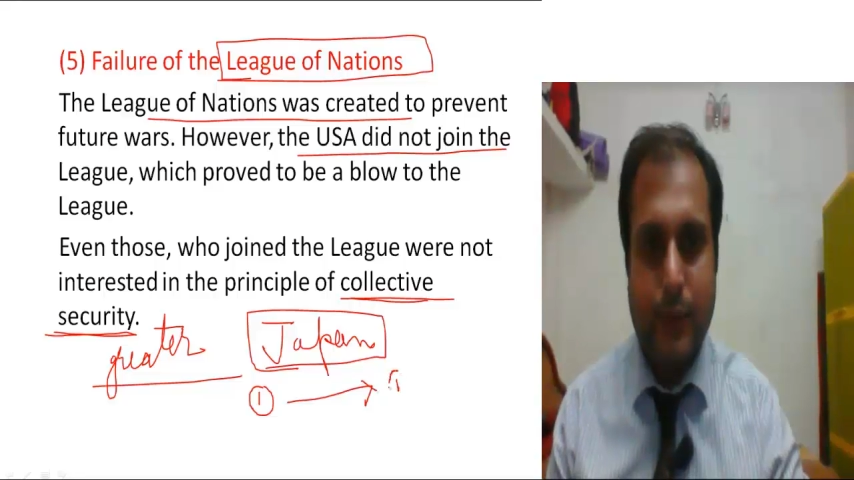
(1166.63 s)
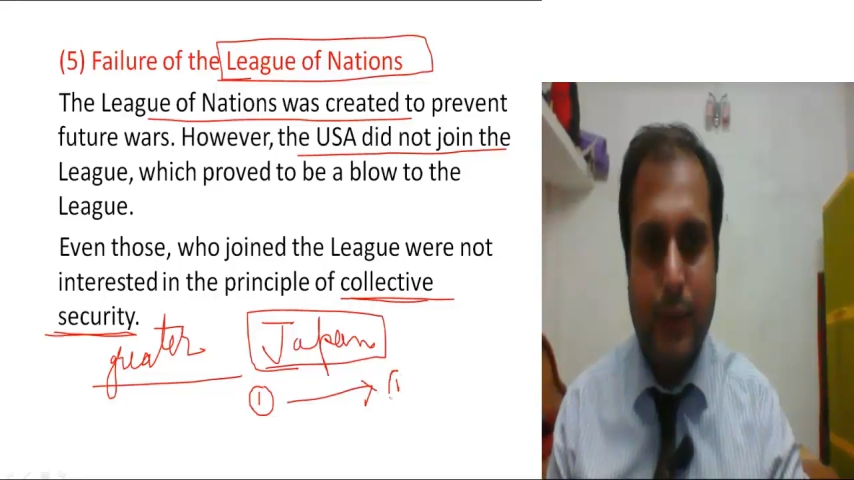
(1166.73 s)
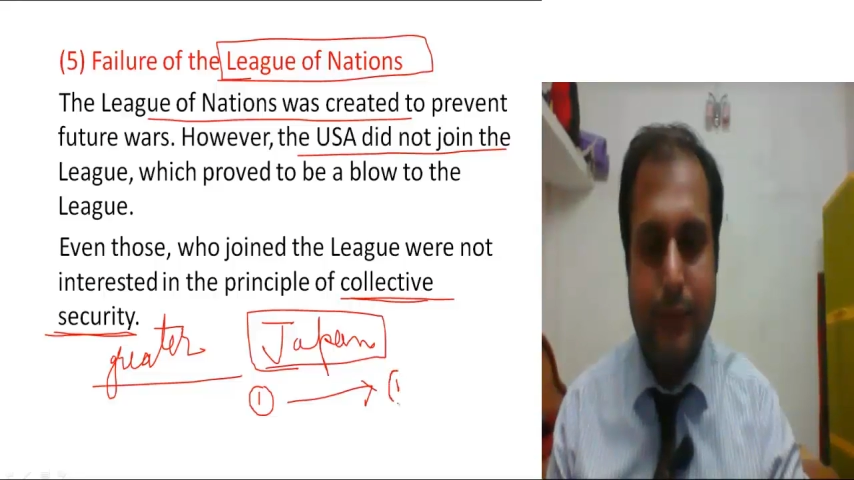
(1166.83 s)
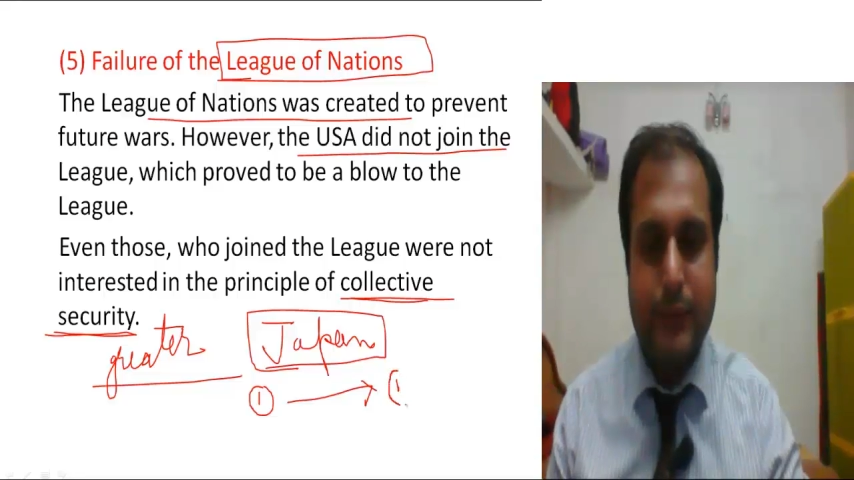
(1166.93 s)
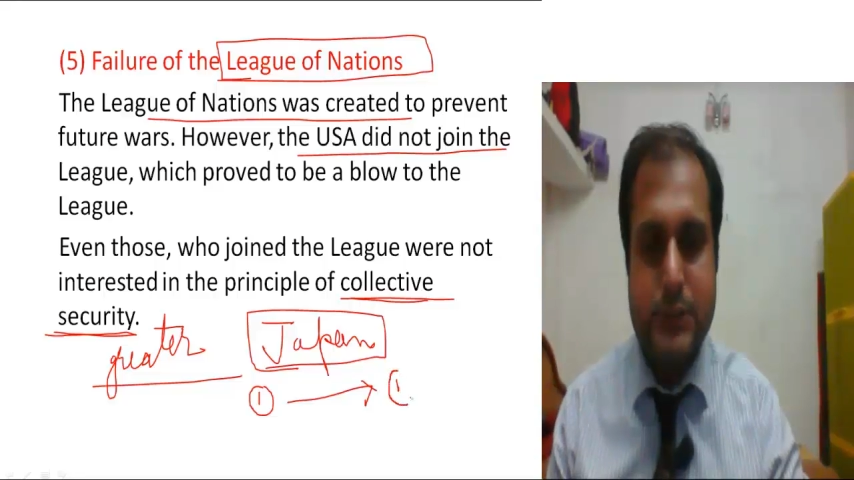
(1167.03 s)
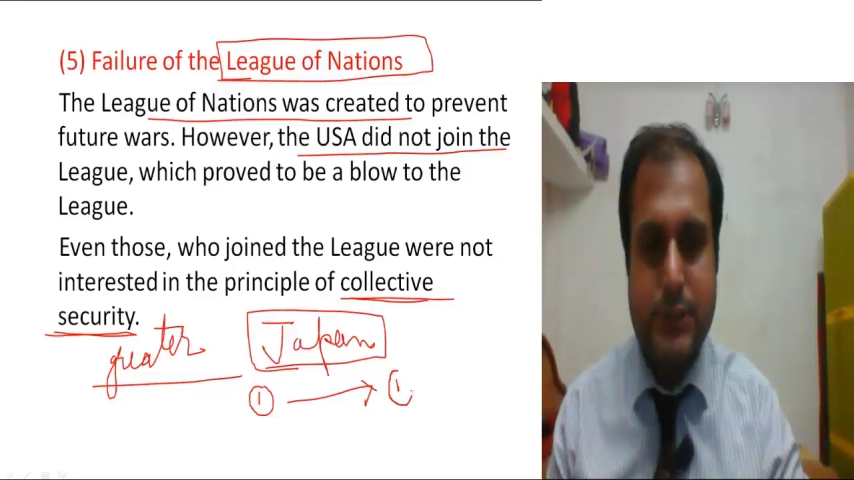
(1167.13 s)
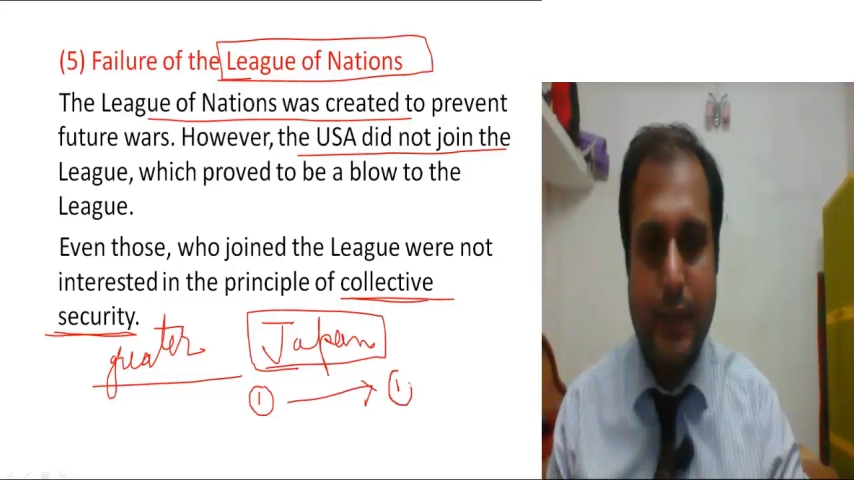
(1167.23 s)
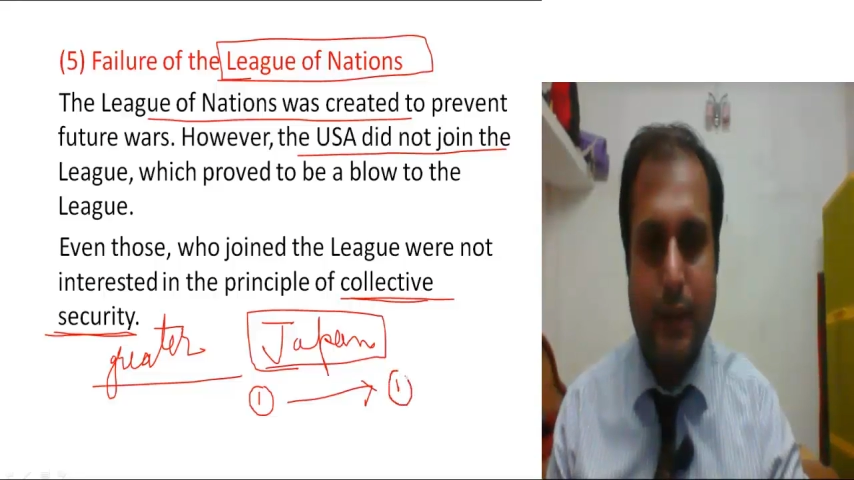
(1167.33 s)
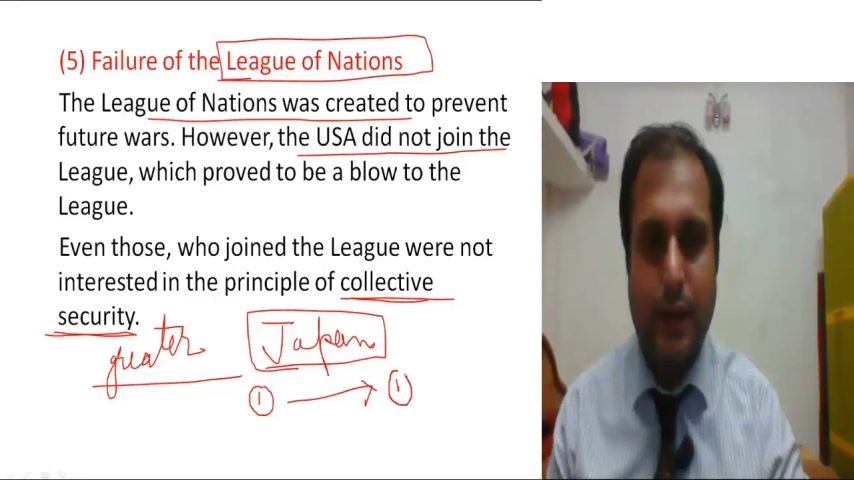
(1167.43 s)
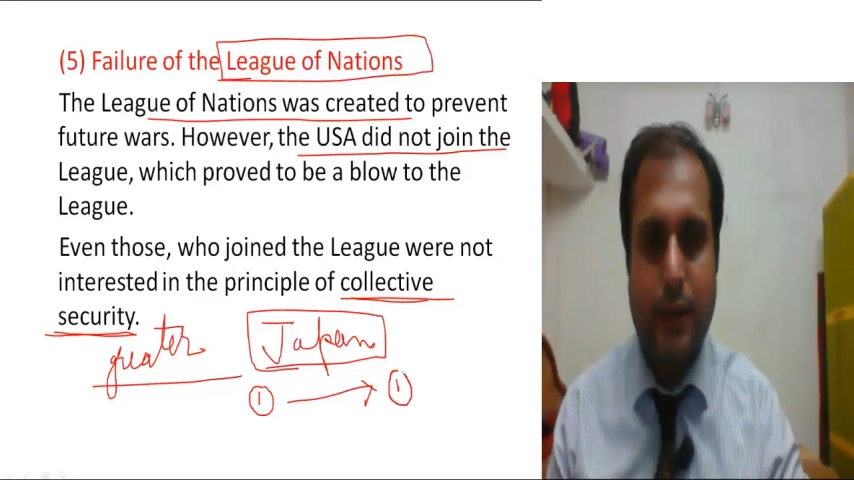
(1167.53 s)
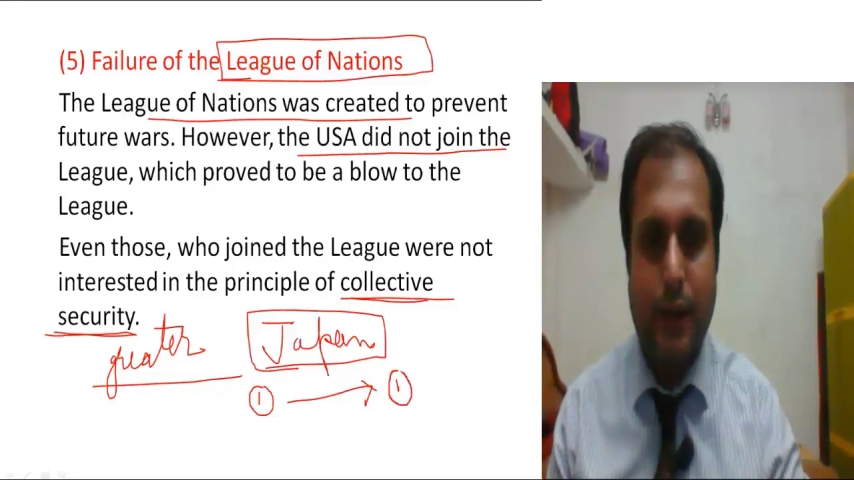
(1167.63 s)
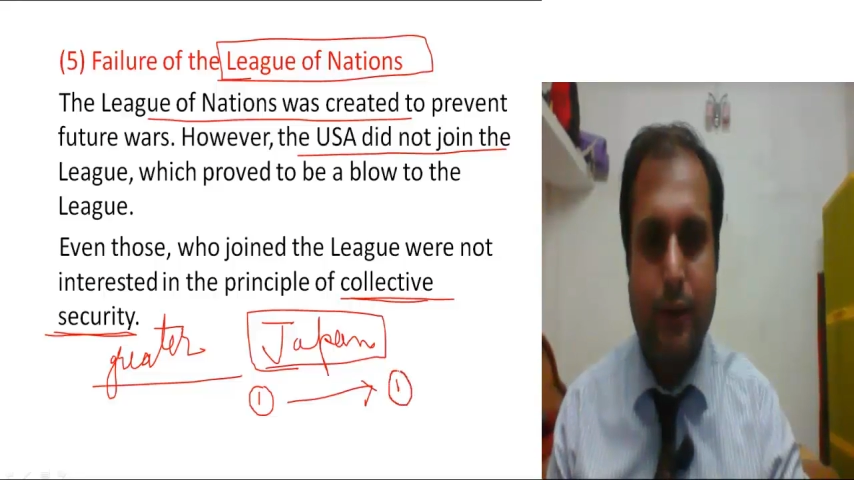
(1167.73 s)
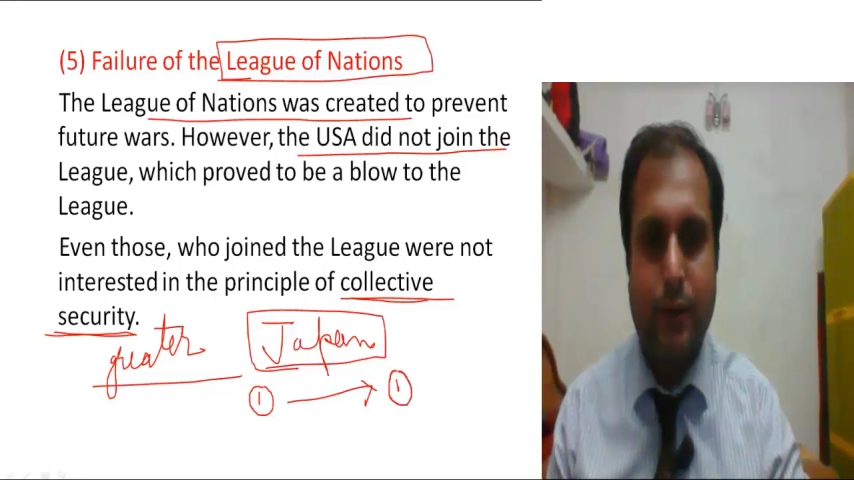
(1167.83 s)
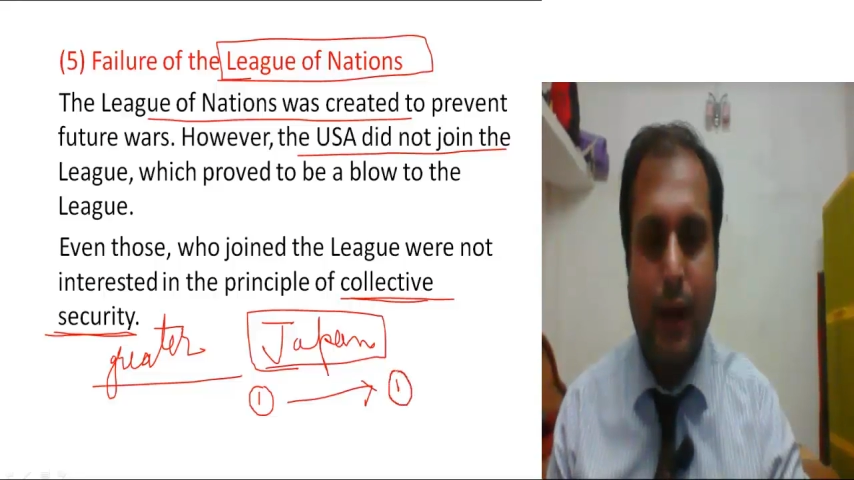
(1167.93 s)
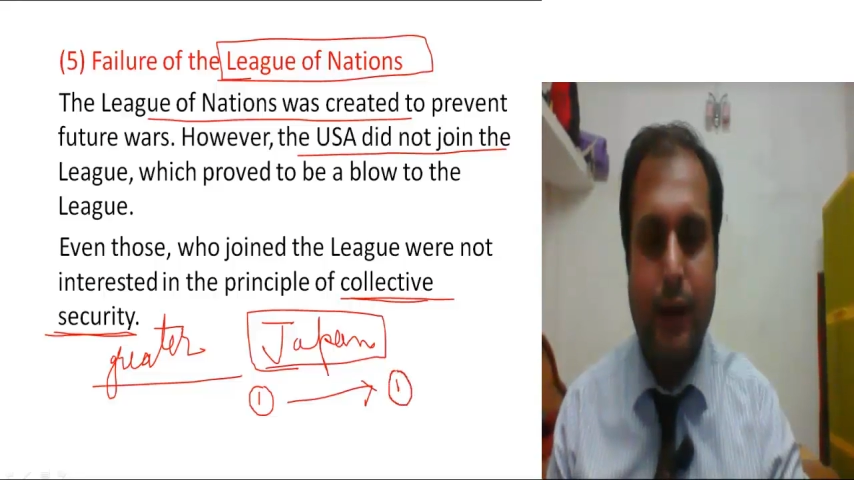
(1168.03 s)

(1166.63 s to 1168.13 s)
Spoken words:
if the single country